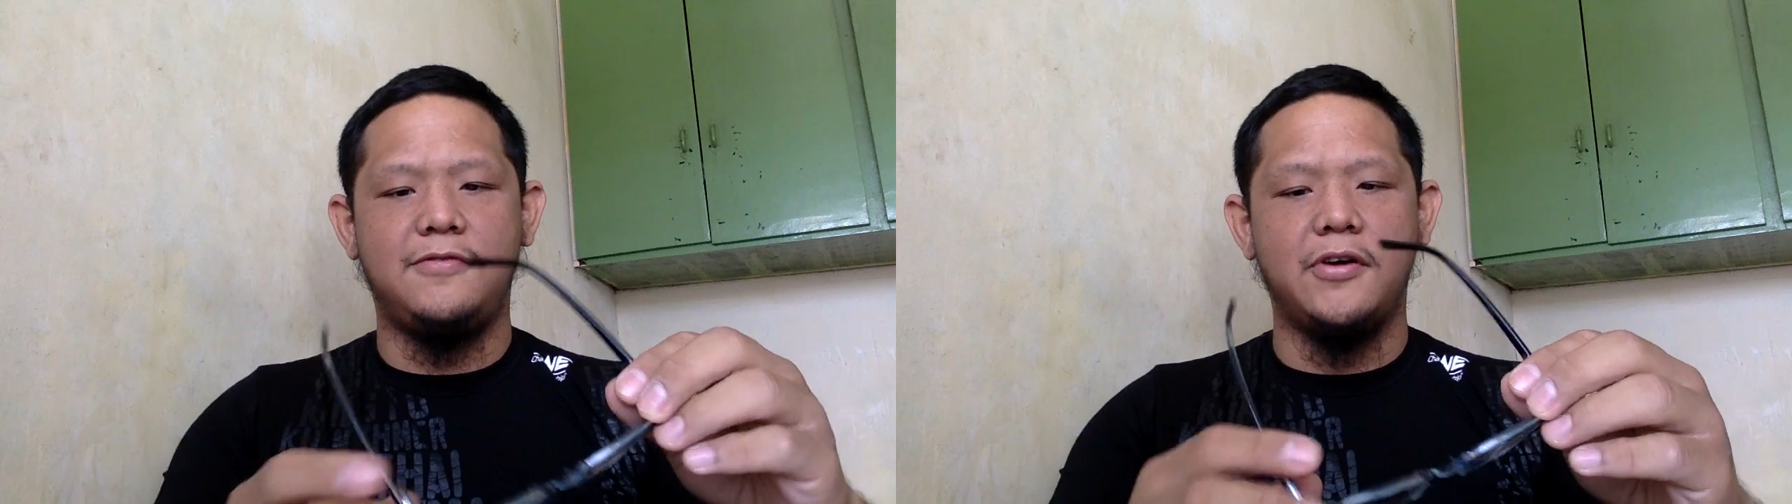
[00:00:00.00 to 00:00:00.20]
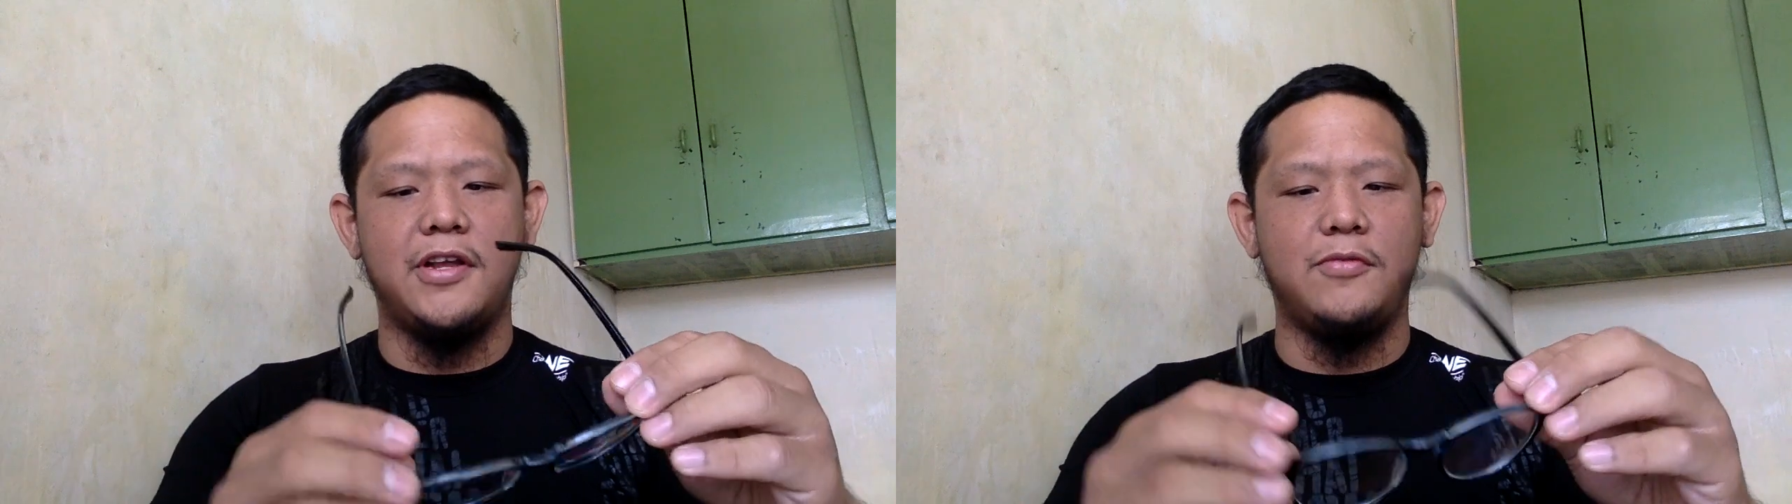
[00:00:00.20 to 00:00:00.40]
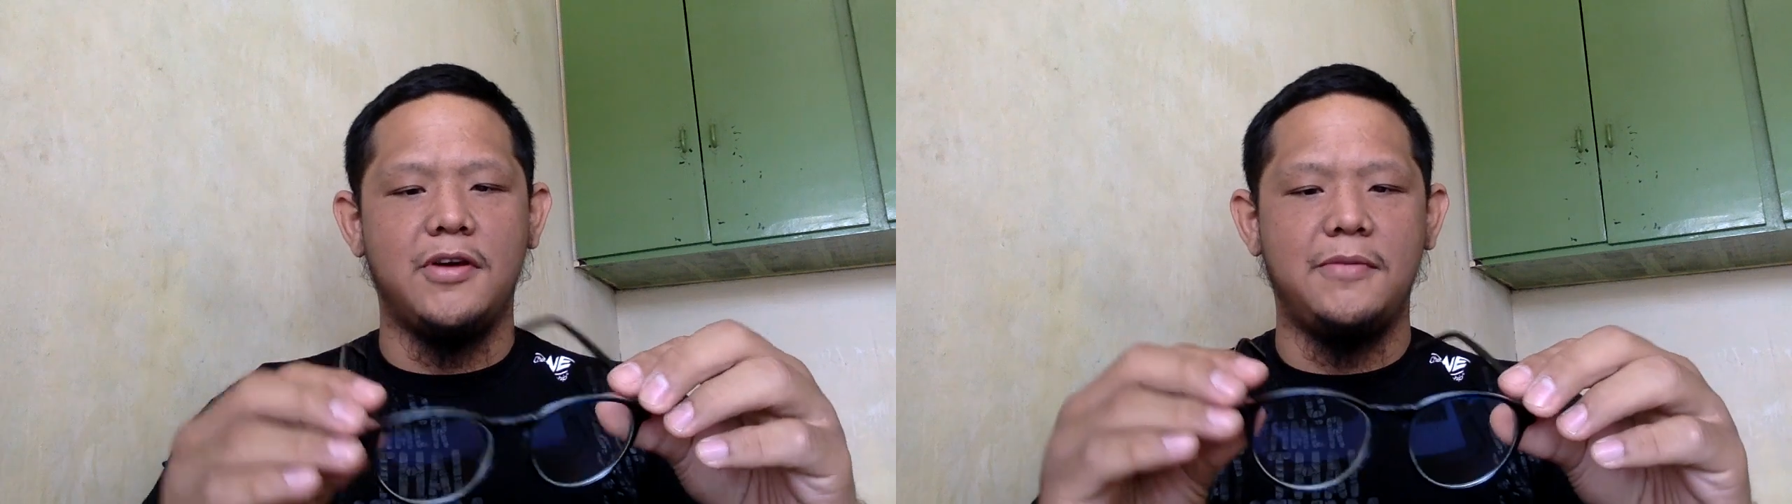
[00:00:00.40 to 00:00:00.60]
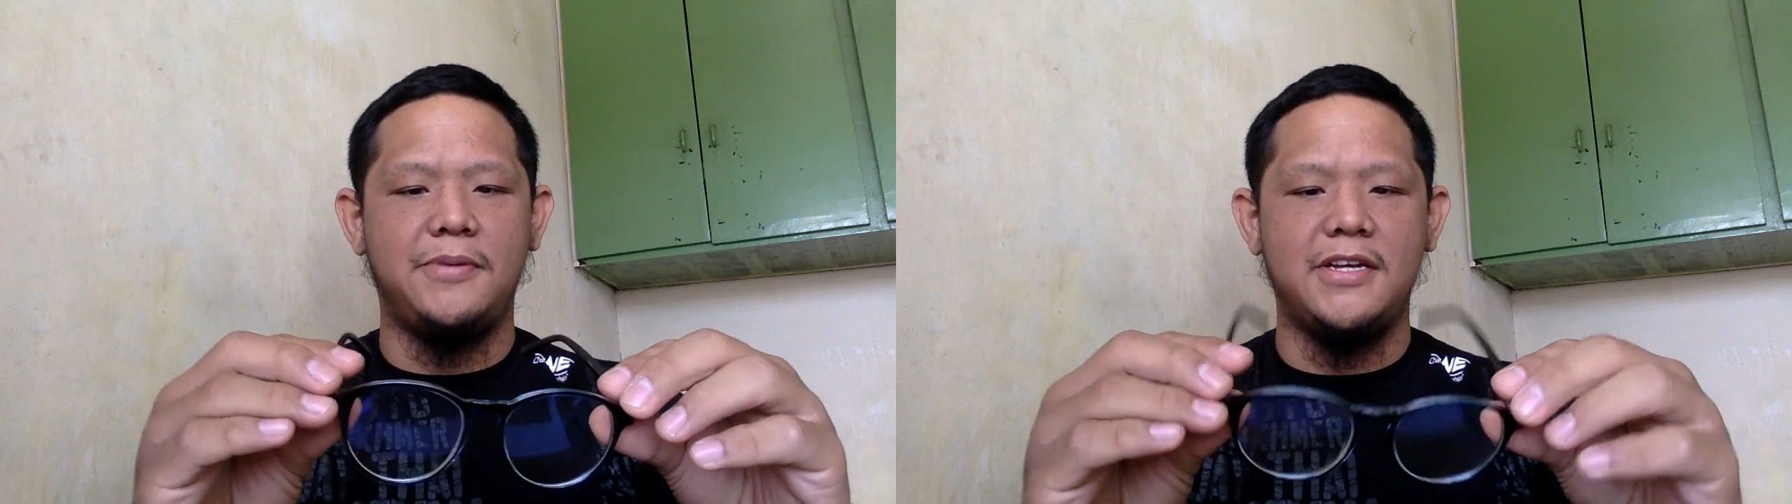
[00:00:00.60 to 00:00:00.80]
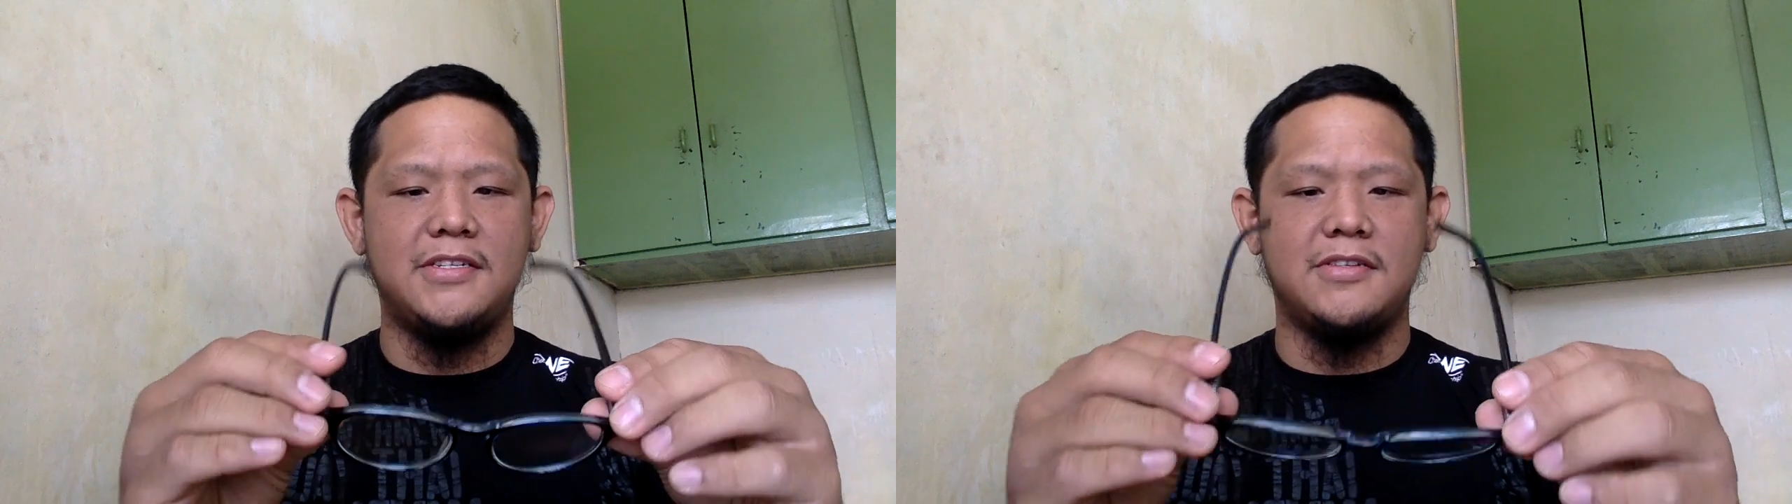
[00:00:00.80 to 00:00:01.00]
41
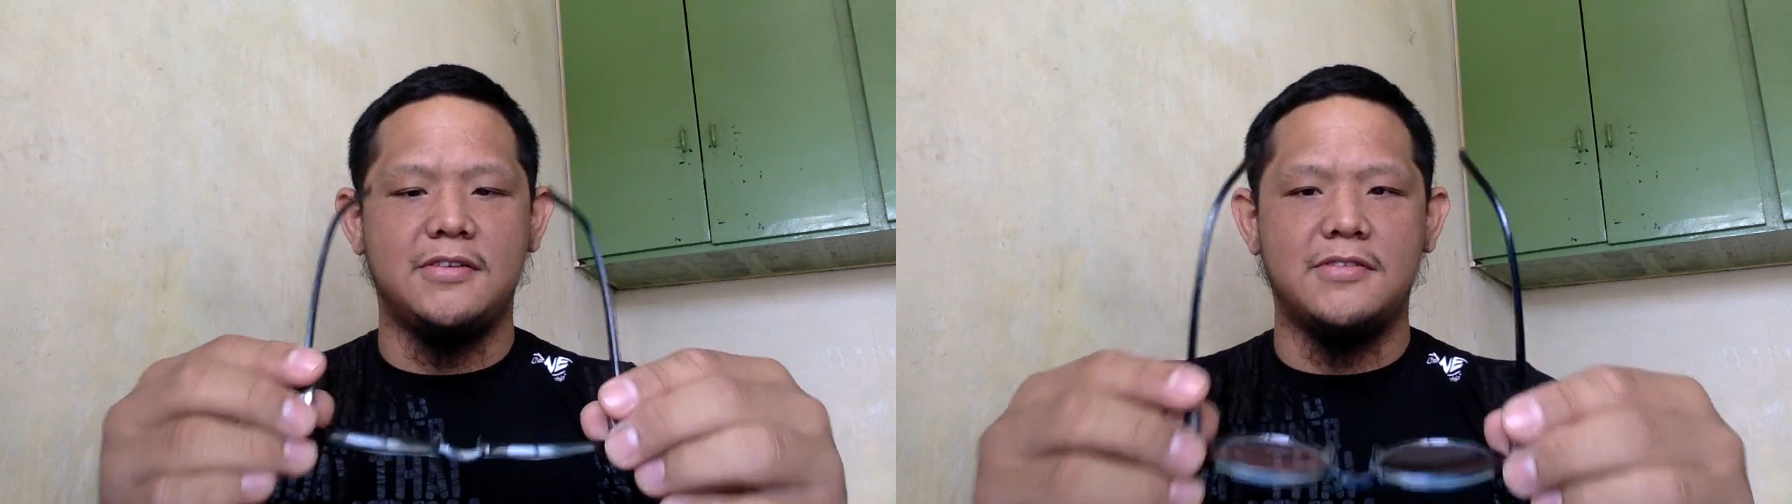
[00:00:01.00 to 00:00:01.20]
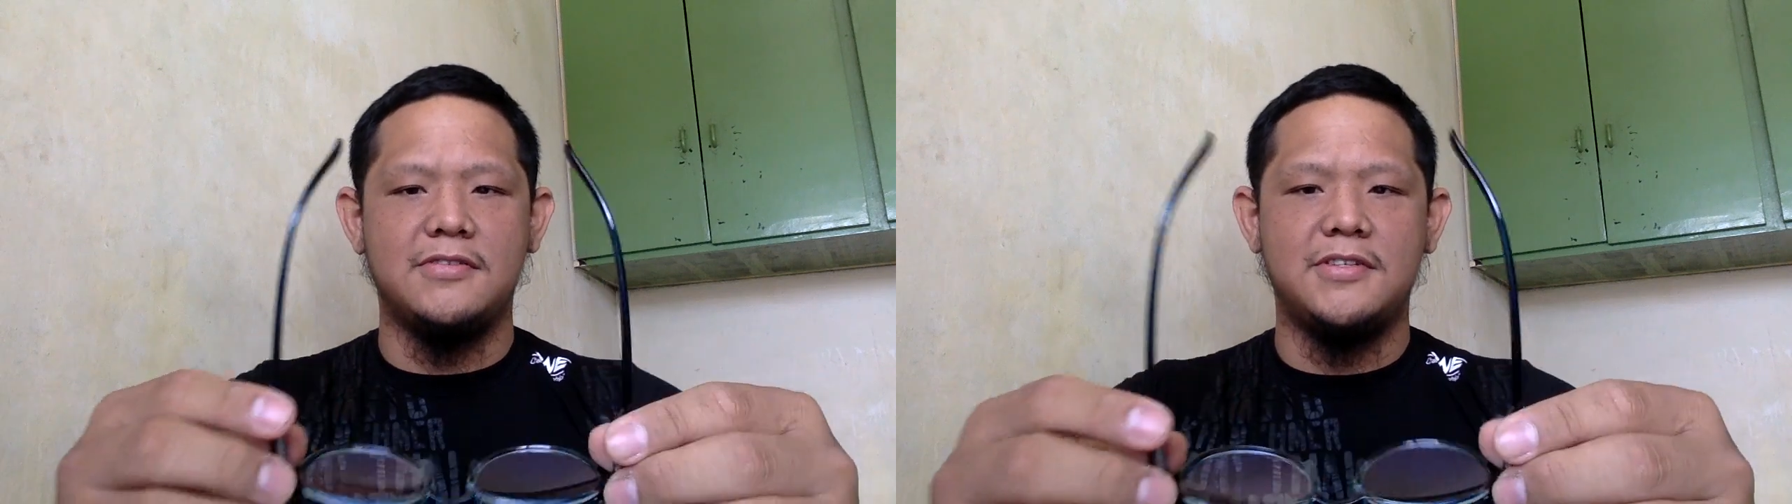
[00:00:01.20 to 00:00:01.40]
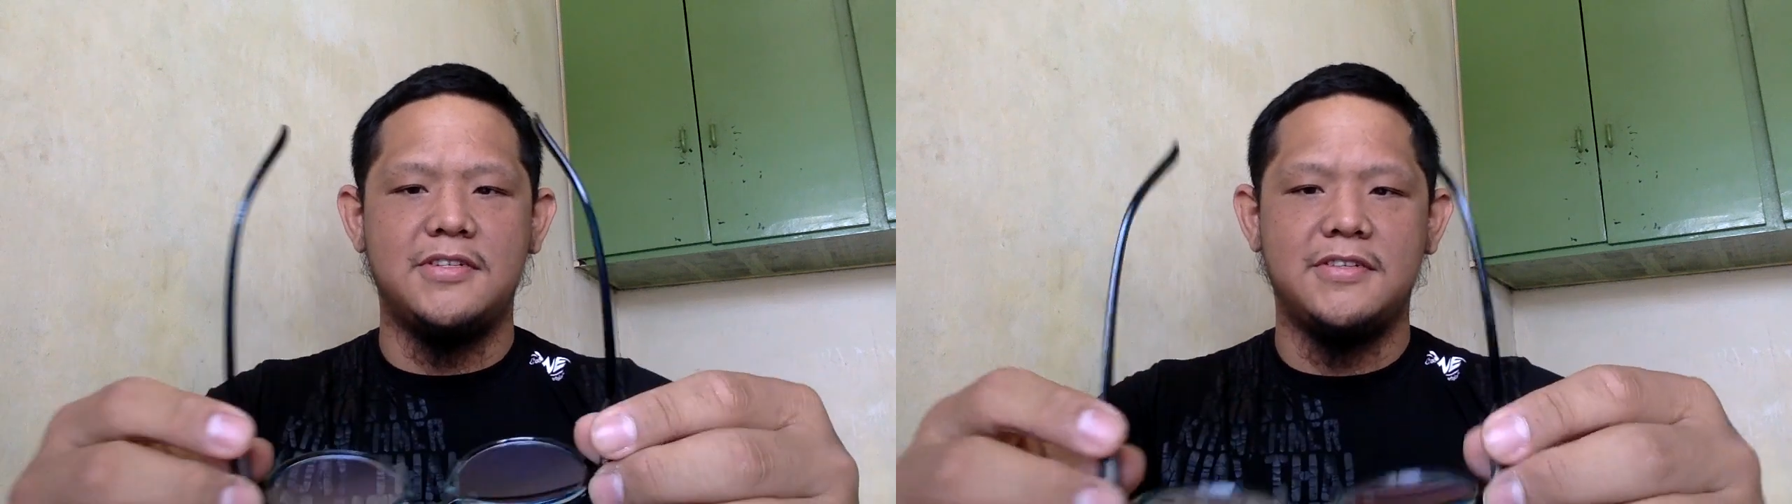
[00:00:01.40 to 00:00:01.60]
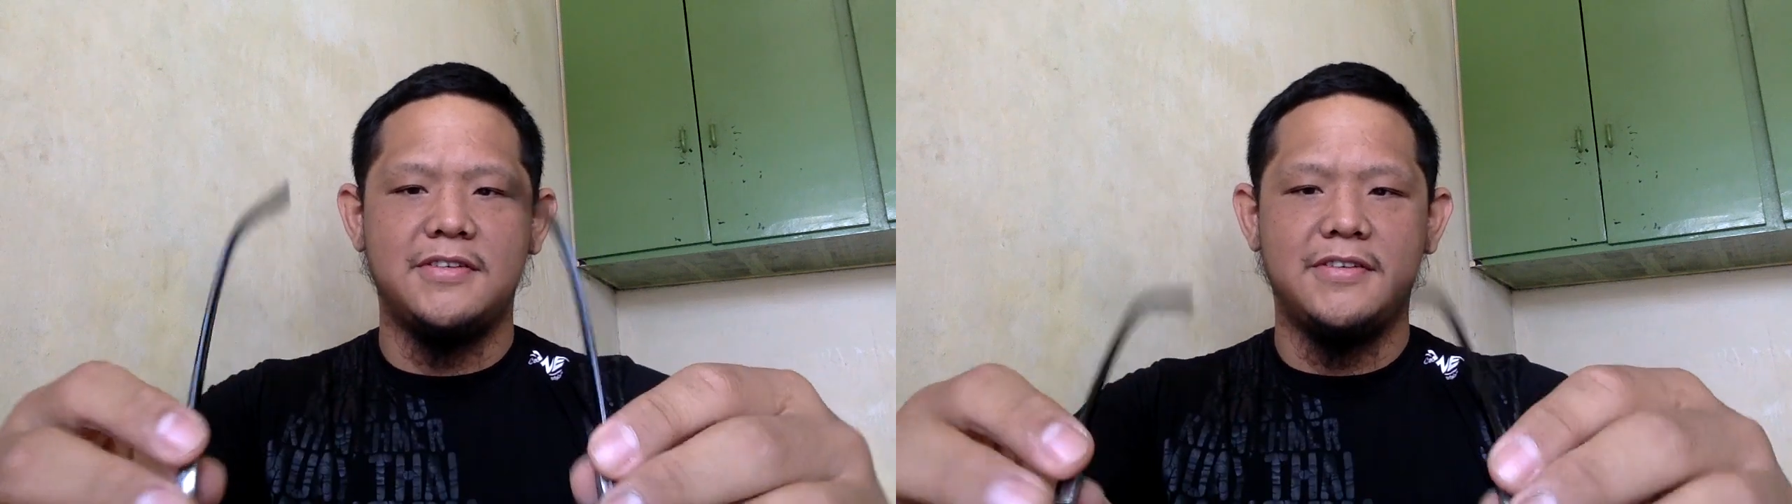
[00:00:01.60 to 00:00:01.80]
pesos.